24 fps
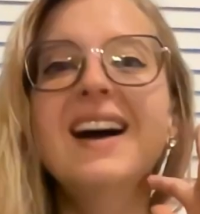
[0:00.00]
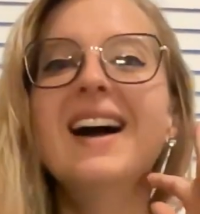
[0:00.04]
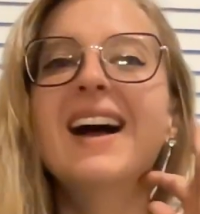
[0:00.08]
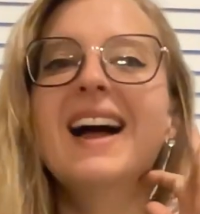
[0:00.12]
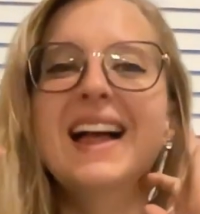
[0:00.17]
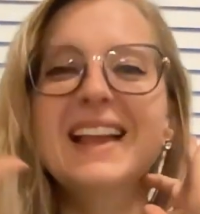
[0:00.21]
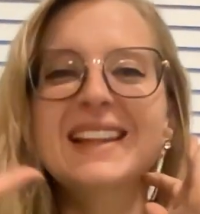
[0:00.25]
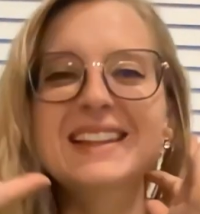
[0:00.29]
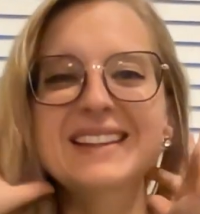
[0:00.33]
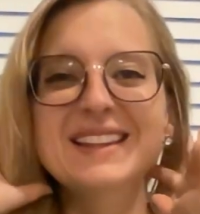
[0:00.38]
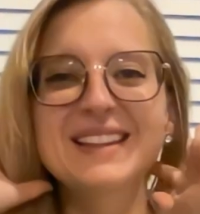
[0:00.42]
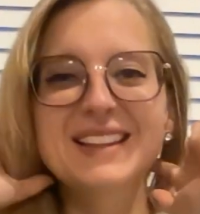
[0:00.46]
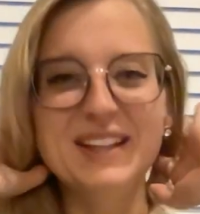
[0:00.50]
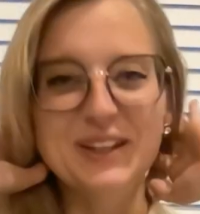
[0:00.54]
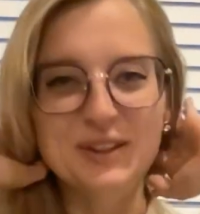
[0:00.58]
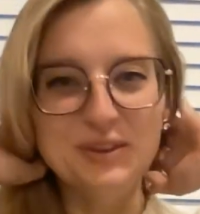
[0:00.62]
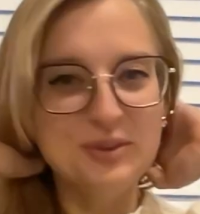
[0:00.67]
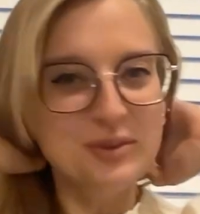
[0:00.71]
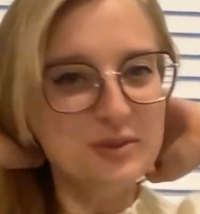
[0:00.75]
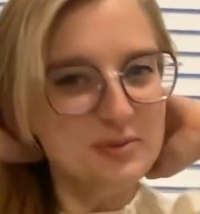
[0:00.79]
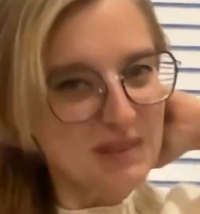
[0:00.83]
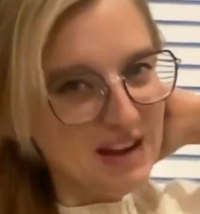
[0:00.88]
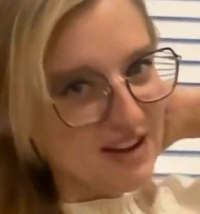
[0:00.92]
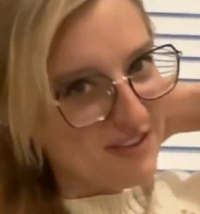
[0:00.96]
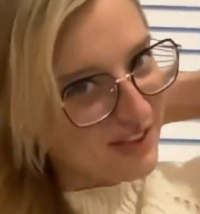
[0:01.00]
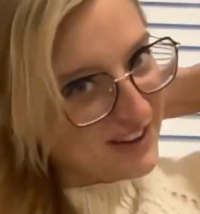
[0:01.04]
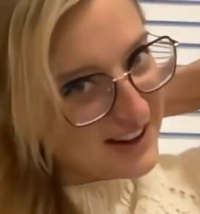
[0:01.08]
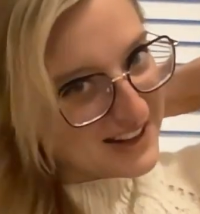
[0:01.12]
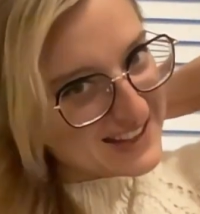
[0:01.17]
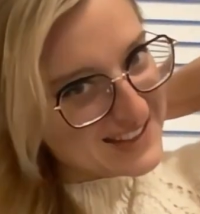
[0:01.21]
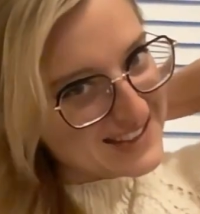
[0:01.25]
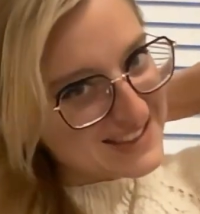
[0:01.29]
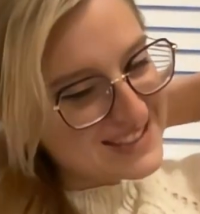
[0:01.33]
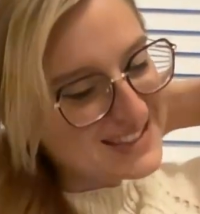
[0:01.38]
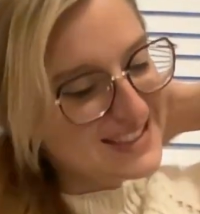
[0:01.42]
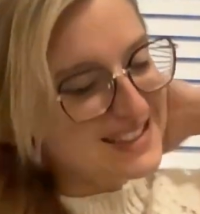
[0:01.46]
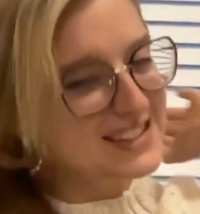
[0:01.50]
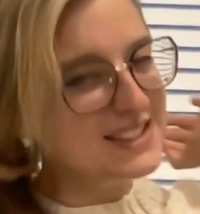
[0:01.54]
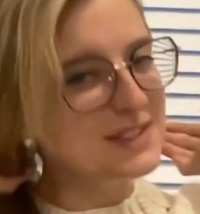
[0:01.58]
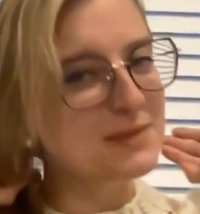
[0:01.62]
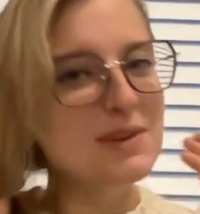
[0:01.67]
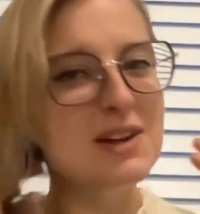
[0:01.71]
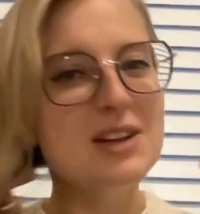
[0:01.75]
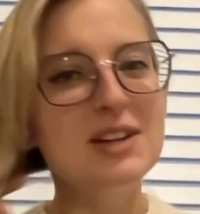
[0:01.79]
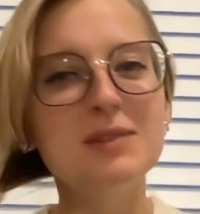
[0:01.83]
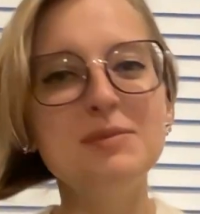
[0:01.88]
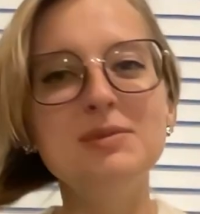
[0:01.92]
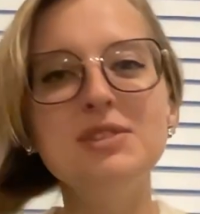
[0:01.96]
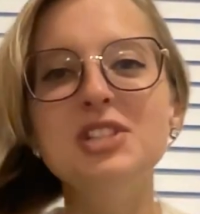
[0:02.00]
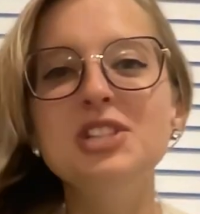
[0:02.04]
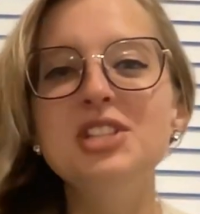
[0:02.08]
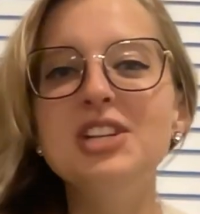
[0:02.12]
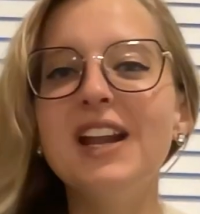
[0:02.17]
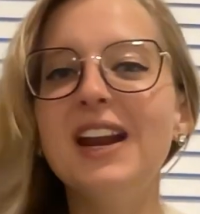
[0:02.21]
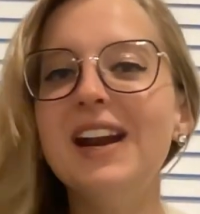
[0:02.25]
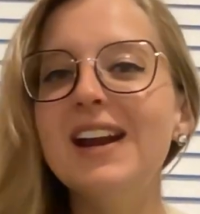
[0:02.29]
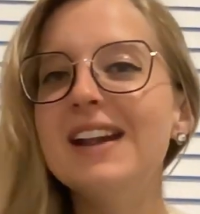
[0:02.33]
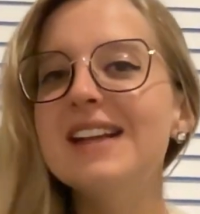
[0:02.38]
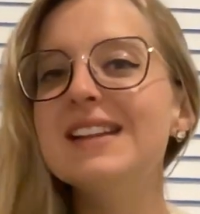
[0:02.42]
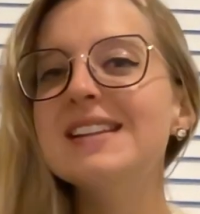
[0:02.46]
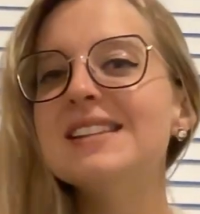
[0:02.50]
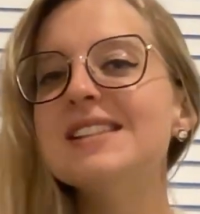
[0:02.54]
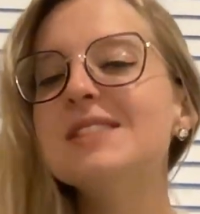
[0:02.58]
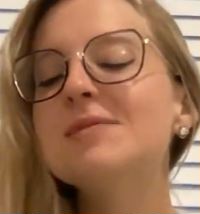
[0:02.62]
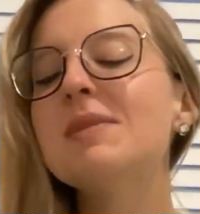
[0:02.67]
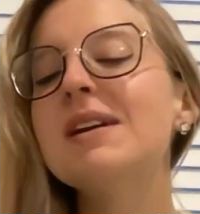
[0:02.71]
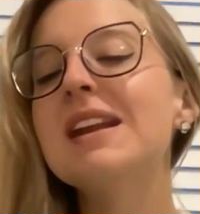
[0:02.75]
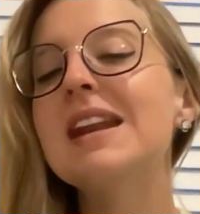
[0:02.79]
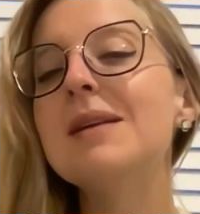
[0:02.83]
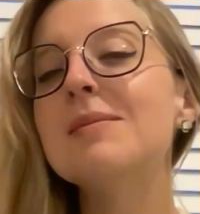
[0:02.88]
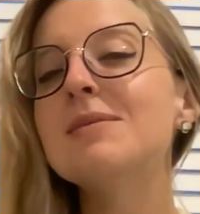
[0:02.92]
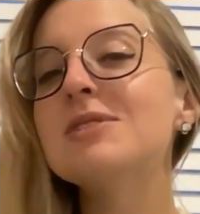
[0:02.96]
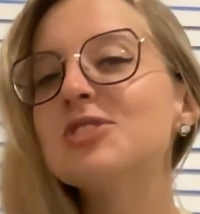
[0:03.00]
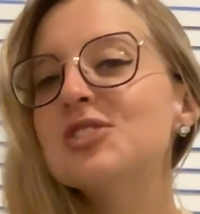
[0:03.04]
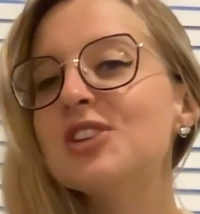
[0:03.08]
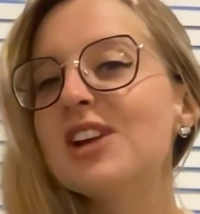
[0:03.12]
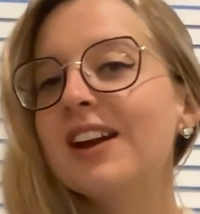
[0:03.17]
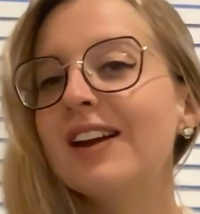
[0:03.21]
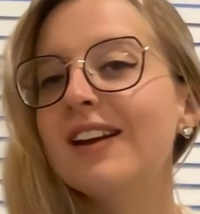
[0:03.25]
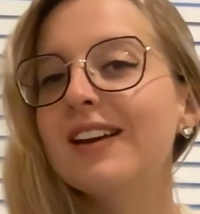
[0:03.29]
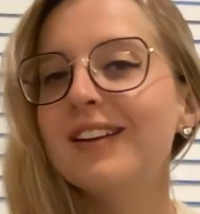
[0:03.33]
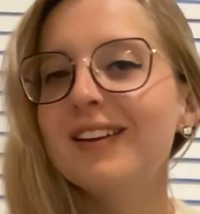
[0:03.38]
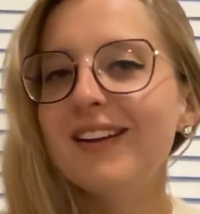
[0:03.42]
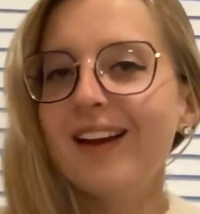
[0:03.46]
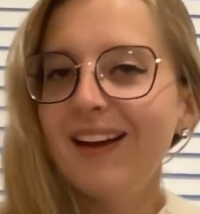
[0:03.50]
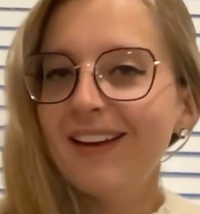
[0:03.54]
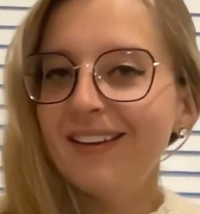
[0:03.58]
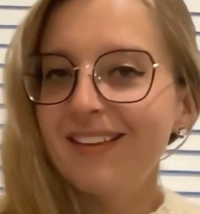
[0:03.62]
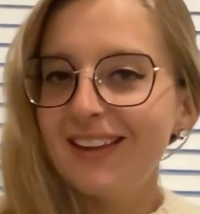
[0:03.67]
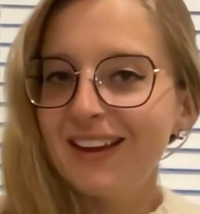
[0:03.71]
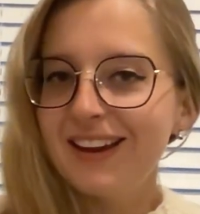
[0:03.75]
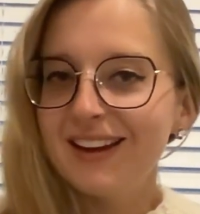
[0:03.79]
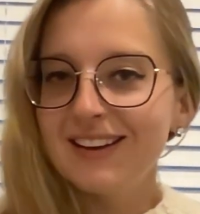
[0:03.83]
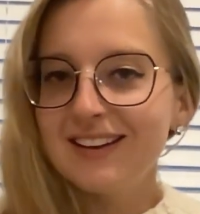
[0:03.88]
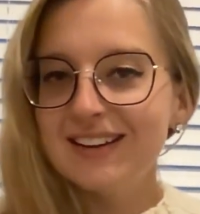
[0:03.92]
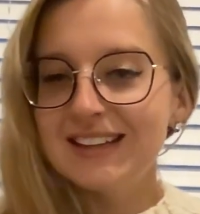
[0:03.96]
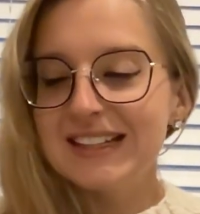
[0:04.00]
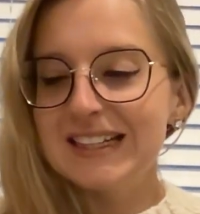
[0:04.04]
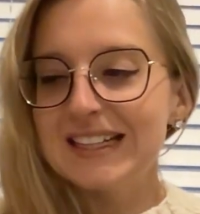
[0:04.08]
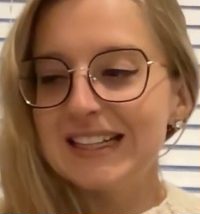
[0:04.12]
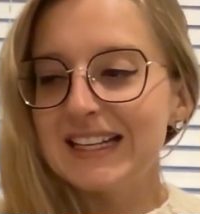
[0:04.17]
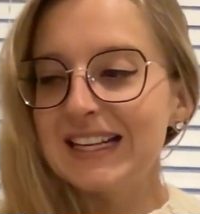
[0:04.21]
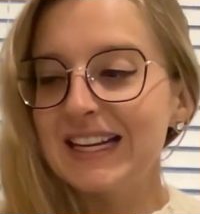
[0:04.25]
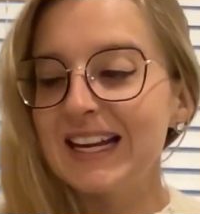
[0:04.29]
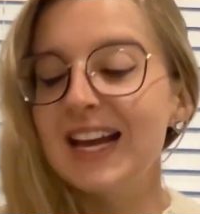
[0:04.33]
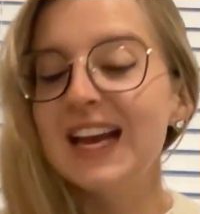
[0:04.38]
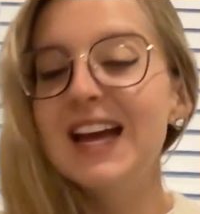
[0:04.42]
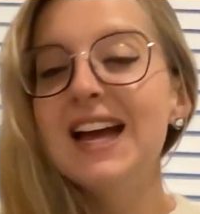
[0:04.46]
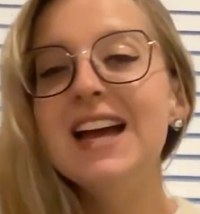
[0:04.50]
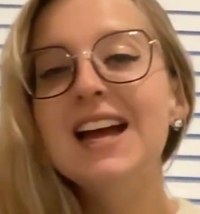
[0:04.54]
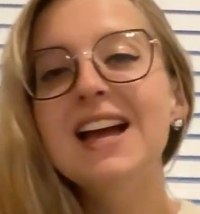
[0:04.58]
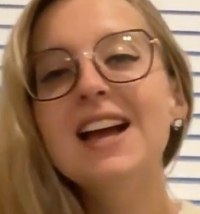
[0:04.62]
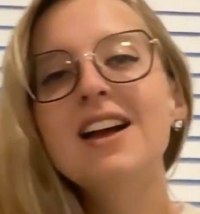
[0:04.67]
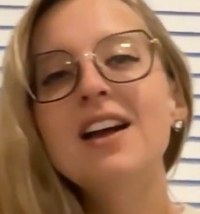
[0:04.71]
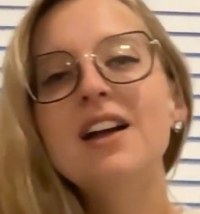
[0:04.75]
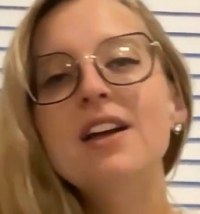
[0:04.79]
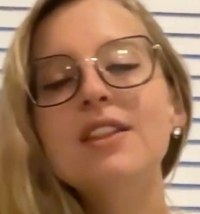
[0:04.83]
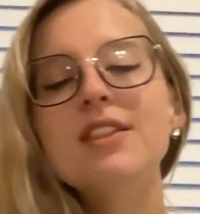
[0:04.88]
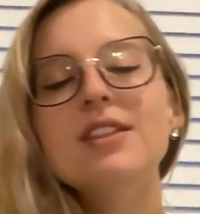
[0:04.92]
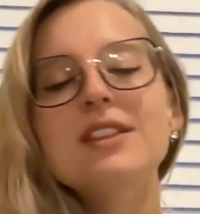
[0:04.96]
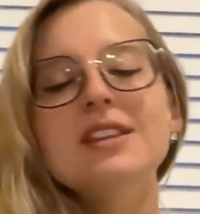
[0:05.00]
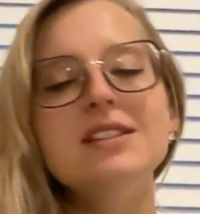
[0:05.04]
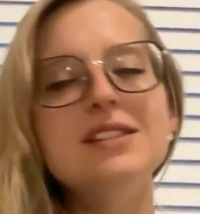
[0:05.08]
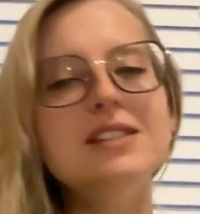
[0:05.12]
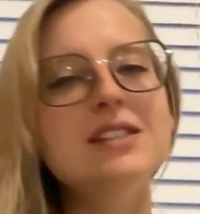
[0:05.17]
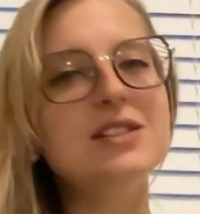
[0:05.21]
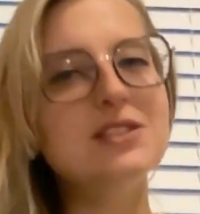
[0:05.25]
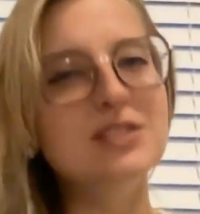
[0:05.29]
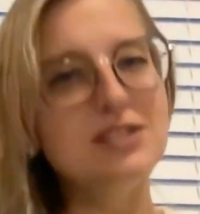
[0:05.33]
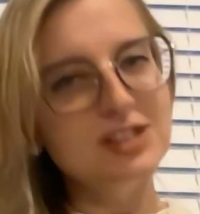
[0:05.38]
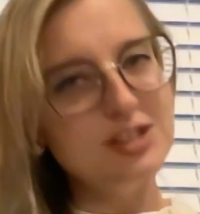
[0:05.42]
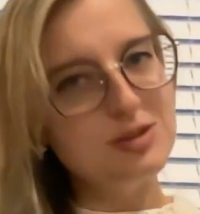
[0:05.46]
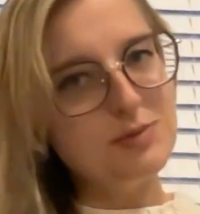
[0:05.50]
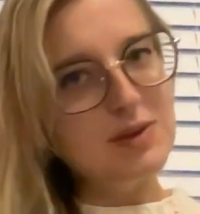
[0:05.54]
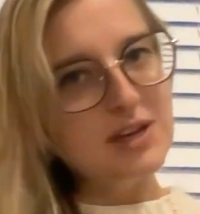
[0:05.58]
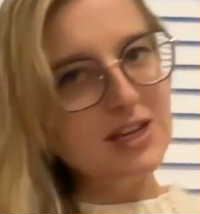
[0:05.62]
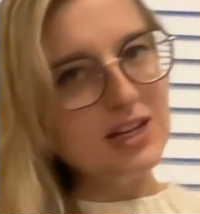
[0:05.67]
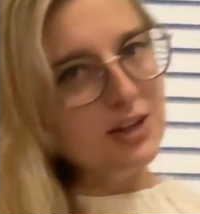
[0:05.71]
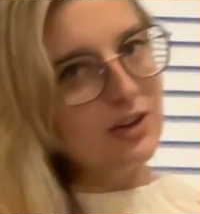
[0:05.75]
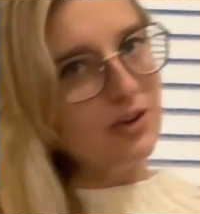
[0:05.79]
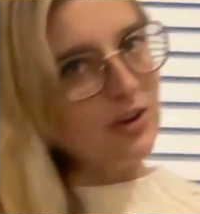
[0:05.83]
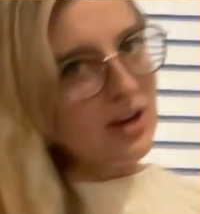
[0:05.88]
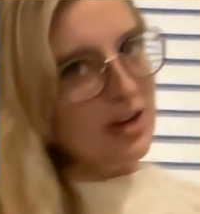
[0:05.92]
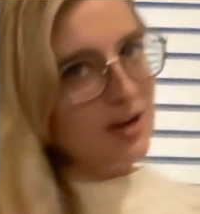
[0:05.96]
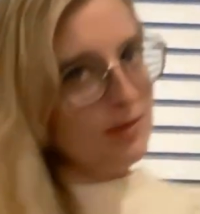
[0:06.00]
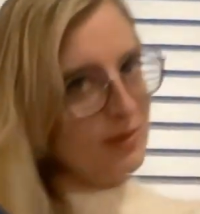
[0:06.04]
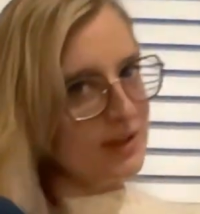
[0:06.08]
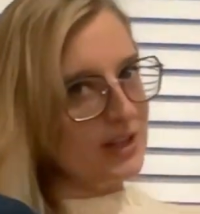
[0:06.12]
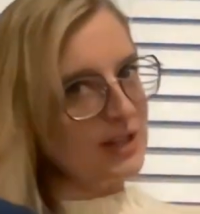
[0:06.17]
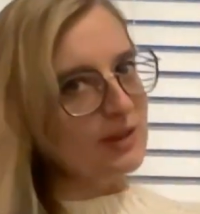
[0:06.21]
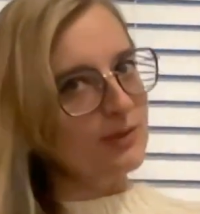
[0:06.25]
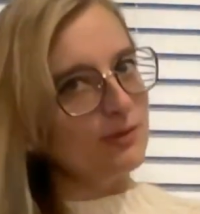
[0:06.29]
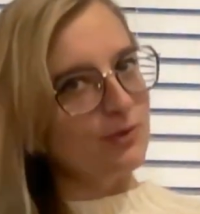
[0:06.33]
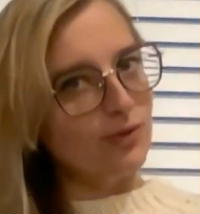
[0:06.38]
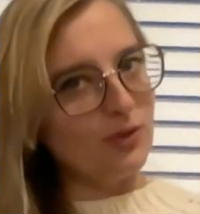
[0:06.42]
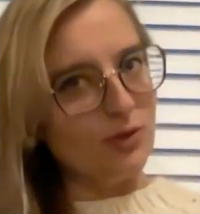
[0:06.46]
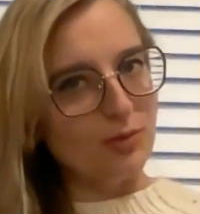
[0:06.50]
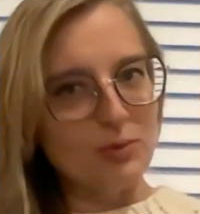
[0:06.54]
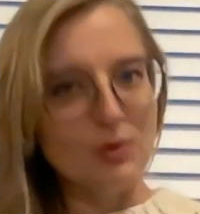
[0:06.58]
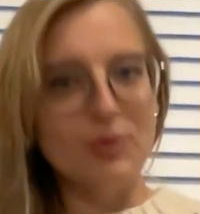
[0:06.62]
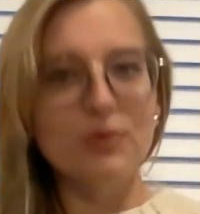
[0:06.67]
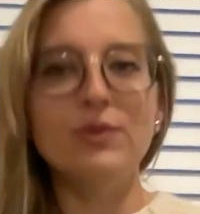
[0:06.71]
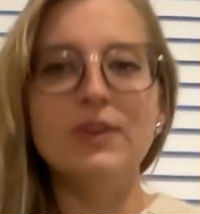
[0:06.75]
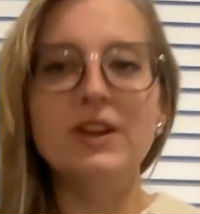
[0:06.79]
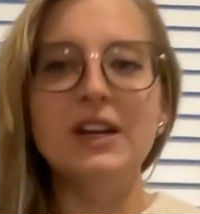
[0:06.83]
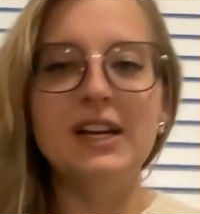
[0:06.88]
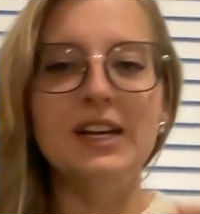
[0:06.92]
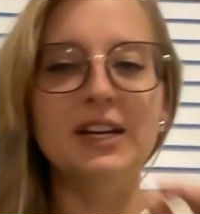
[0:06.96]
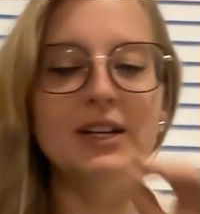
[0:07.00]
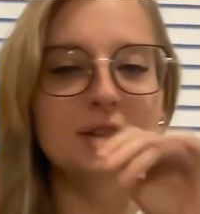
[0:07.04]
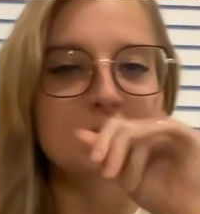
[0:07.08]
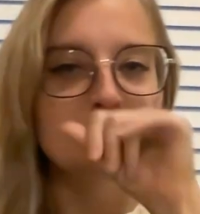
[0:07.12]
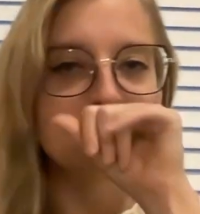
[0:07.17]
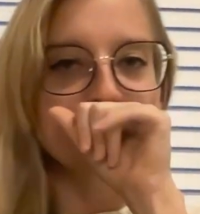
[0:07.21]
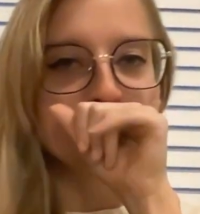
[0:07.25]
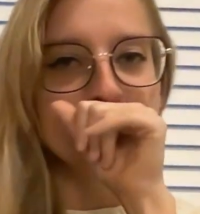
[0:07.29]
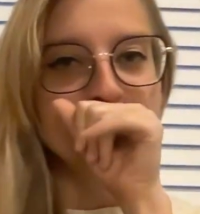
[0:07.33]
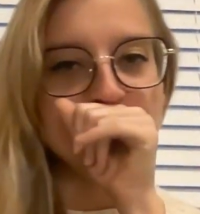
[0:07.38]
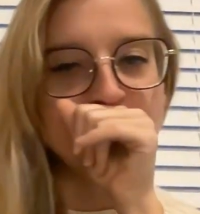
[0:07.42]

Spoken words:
Hello, my friends. Welcome to Jenna Knits. My name is Jenna and I like knitting. This is going to be an incredibly informal video.